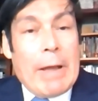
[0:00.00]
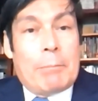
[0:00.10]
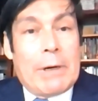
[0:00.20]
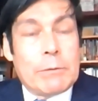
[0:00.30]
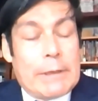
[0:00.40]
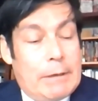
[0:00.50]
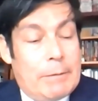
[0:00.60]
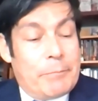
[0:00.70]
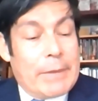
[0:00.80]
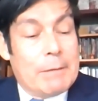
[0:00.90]
about
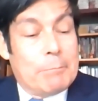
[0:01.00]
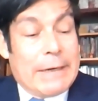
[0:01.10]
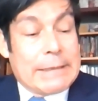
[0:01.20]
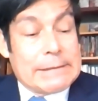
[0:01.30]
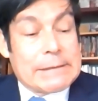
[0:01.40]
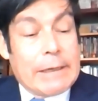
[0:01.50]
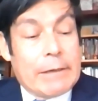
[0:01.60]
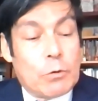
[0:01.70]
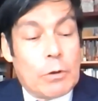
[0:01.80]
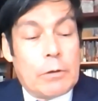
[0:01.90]
the markets.
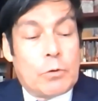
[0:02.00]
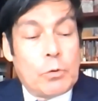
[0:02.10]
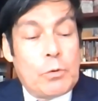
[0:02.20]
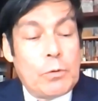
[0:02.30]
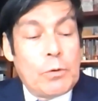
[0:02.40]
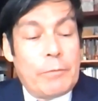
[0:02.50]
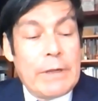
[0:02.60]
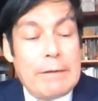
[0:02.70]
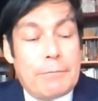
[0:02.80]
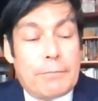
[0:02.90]
Do you
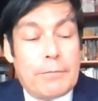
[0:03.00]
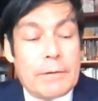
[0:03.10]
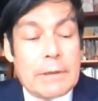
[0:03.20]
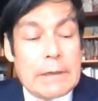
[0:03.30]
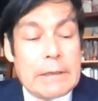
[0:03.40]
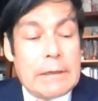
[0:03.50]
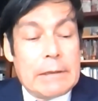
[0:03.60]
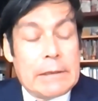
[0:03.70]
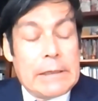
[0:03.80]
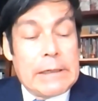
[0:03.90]
believe
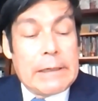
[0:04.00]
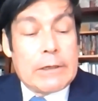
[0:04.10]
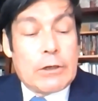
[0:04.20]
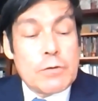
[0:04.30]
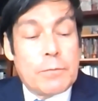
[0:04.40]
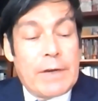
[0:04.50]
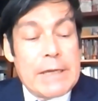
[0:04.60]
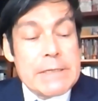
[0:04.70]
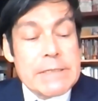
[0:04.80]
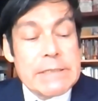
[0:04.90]
the
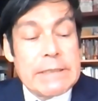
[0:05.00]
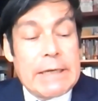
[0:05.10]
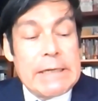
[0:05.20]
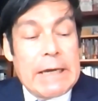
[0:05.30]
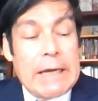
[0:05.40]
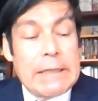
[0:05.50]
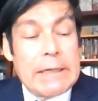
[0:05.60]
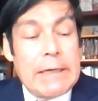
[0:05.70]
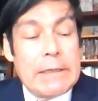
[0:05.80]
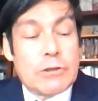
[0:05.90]
cost-based
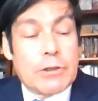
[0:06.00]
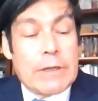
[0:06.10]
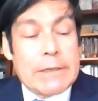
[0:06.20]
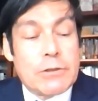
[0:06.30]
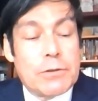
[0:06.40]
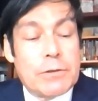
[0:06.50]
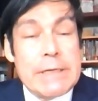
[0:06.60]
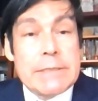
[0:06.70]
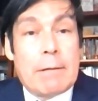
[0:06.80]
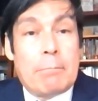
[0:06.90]
day-ahead introduction
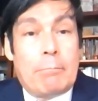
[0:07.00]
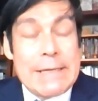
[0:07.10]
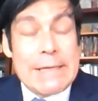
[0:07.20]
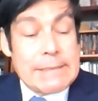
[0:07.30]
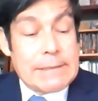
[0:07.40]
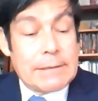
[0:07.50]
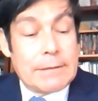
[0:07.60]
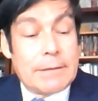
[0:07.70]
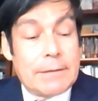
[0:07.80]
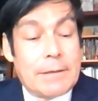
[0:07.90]
is a must
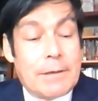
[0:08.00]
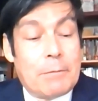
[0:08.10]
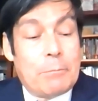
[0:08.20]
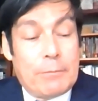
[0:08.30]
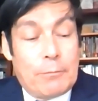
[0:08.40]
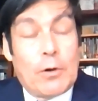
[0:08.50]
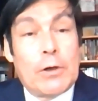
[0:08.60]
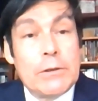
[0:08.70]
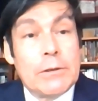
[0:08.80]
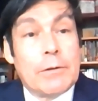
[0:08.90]

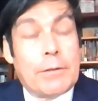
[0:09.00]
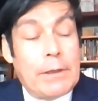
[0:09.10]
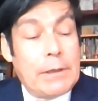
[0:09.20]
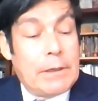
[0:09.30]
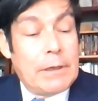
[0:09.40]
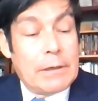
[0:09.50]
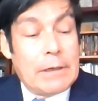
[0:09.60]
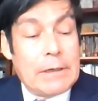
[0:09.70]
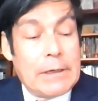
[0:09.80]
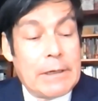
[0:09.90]
before thinking
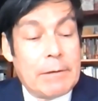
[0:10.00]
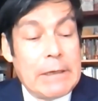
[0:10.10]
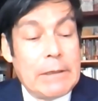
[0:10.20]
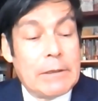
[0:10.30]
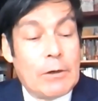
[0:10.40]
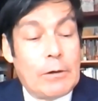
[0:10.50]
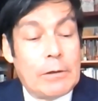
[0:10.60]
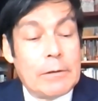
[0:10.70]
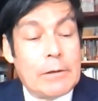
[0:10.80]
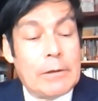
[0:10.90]
in
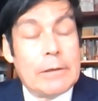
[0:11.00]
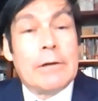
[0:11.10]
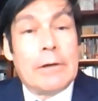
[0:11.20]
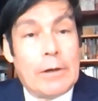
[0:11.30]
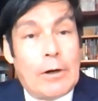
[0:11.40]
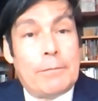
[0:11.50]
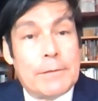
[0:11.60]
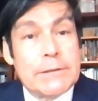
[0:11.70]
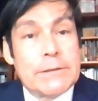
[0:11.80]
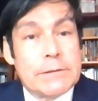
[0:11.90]

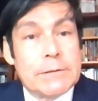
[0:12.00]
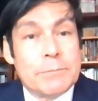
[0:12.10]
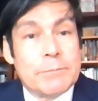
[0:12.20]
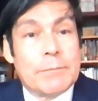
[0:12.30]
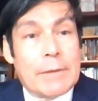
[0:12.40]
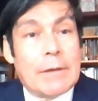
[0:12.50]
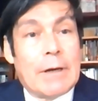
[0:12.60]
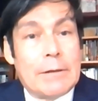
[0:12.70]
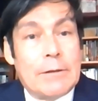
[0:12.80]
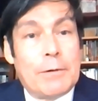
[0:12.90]
offers,
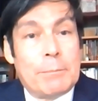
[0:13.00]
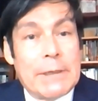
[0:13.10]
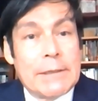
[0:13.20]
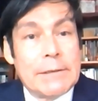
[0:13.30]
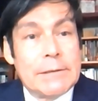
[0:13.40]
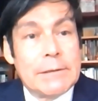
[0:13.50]
another market?